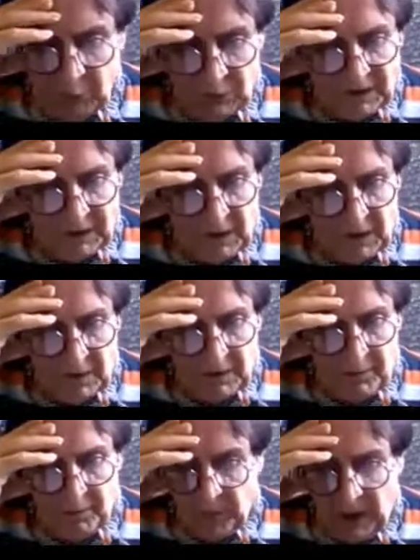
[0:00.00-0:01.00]

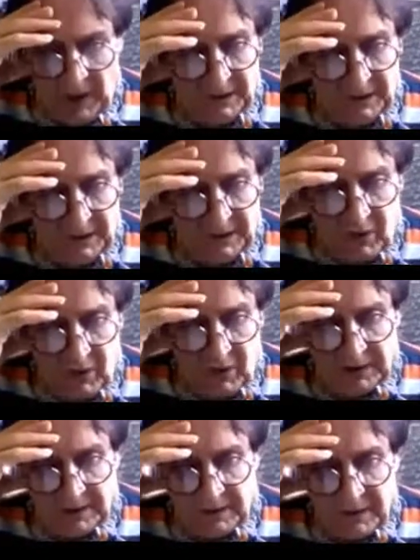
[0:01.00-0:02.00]
Musian, its
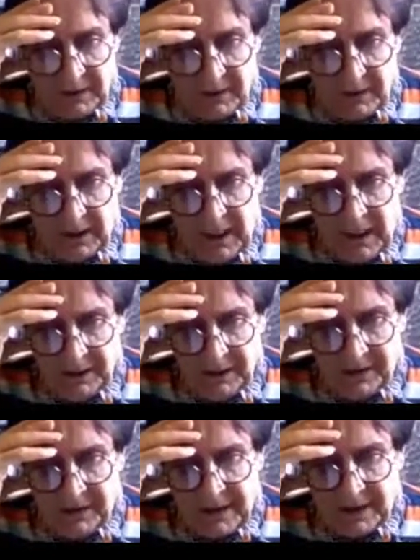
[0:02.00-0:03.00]
largest center, and
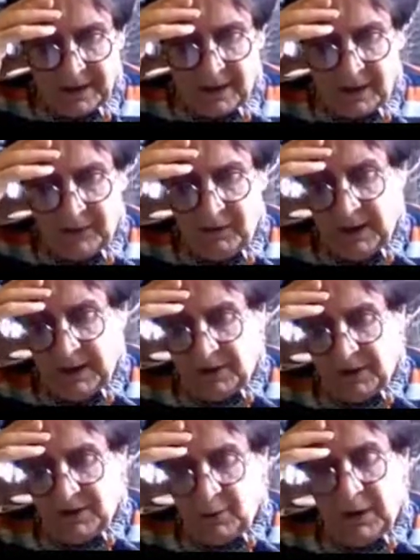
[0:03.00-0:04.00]
its satellite
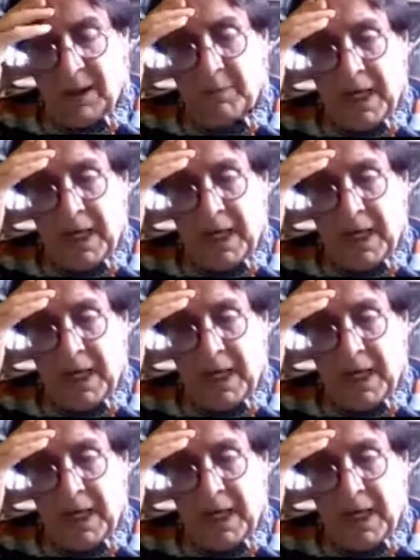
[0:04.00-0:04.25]
villages were